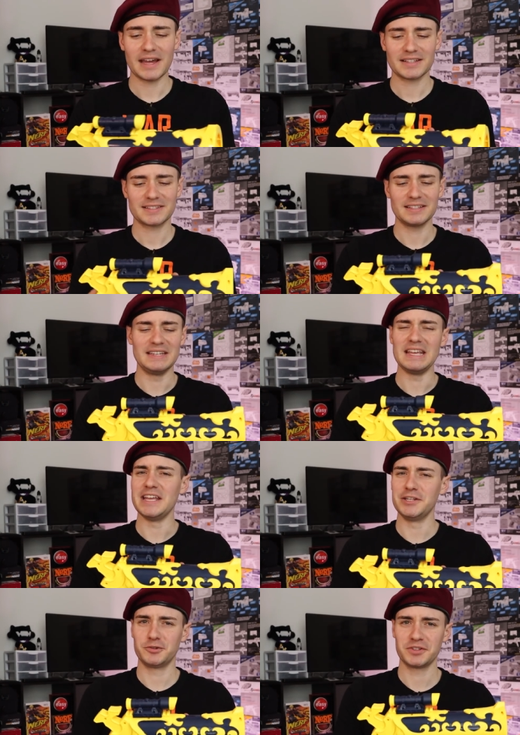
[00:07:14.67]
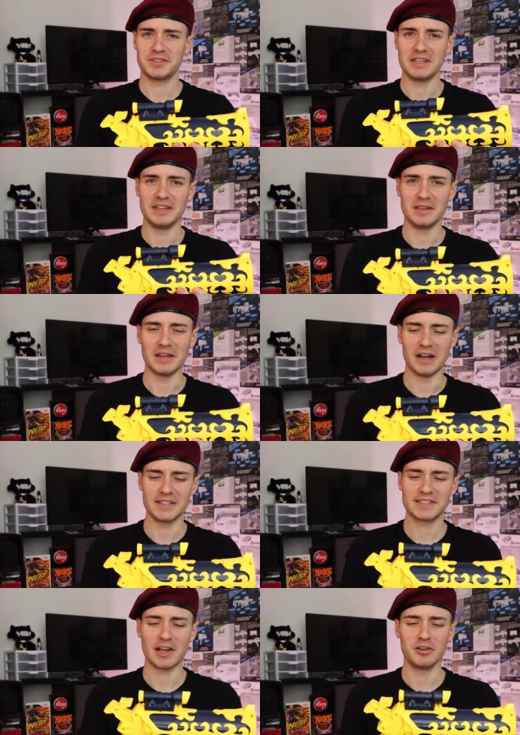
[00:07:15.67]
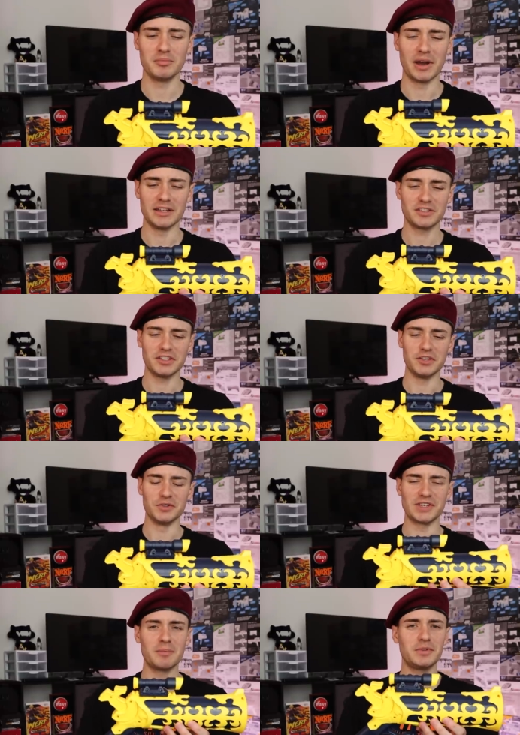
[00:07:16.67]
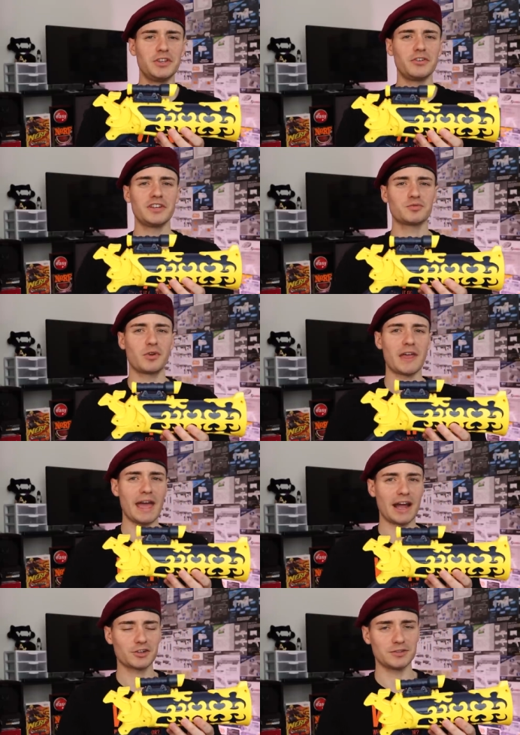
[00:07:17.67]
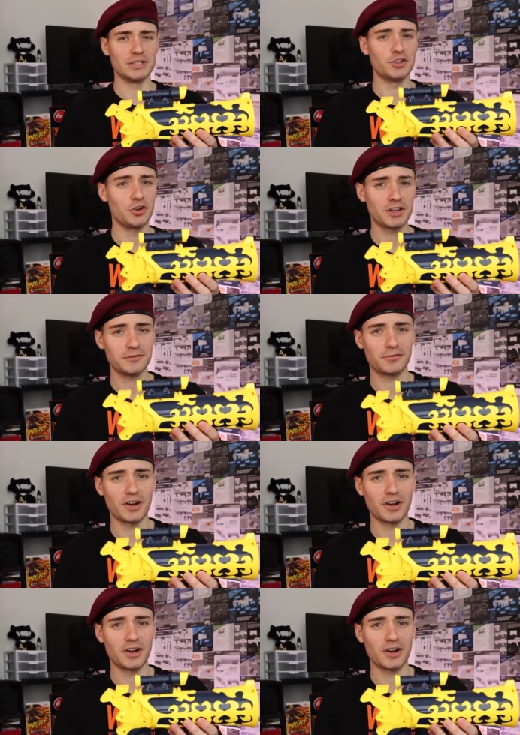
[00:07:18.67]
That's an interesting sound bite to use, and I'm curious where they actually took it